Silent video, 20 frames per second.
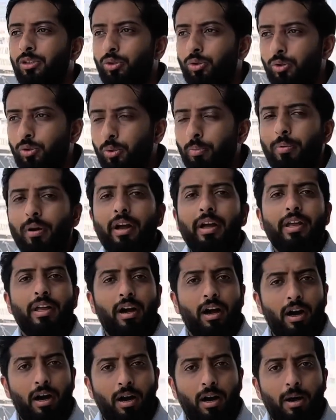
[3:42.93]
Dubai
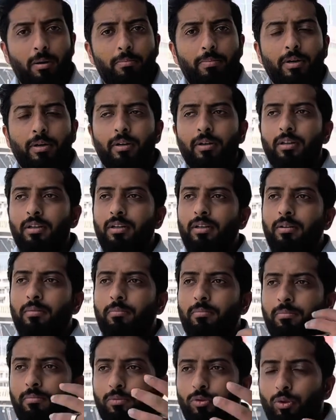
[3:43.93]
Harbour,
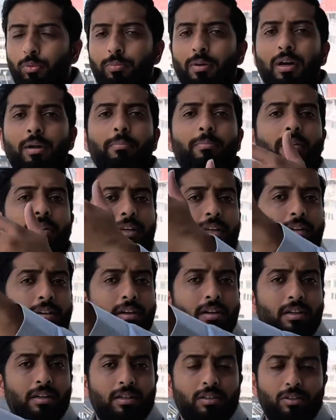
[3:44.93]
Dubai Marina,
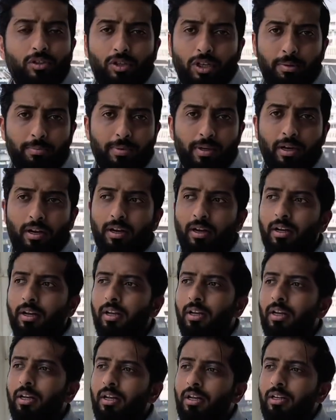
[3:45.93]
JBR.
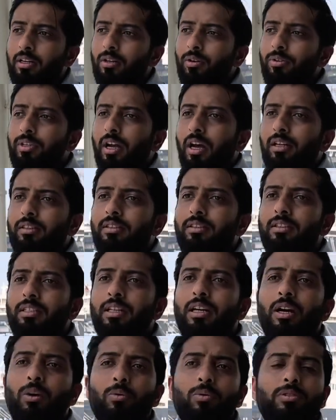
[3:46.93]
Now the other day
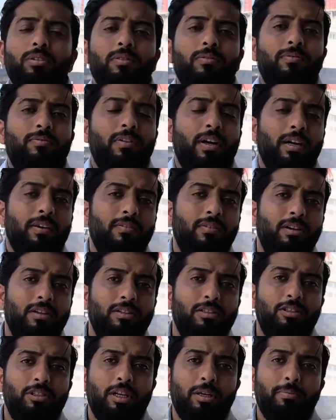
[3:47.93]
I was in 5
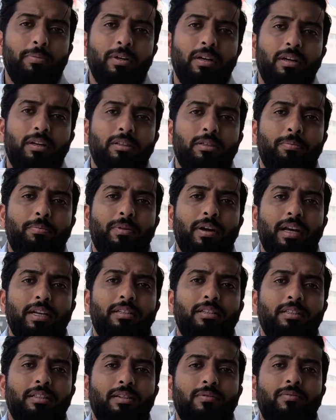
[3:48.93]
lakhs JBR. The
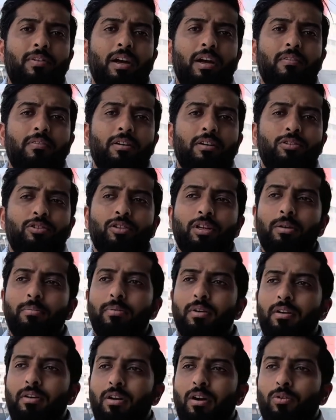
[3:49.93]
prices in 5 lakhs
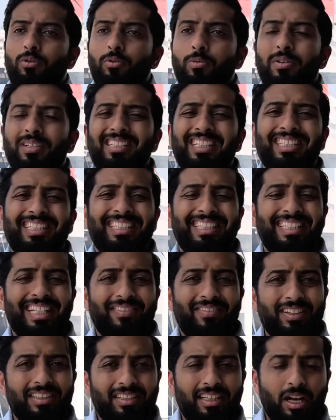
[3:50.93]
JBR are now towards the
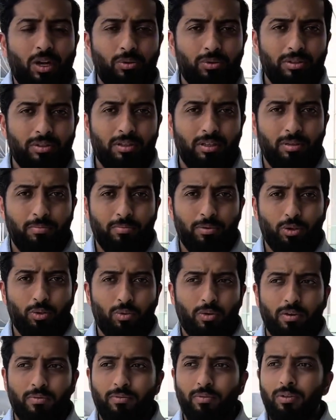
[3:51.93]
7,000 dirham per
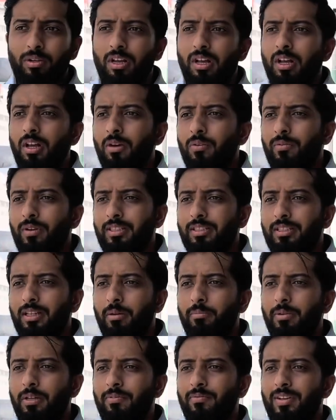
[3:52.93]
square foot. Where
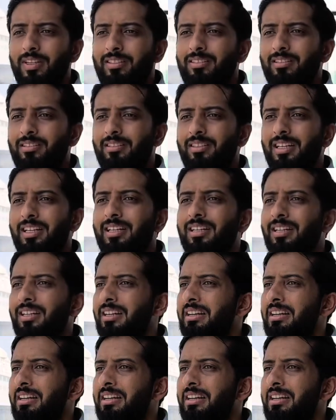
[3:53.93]
some investors think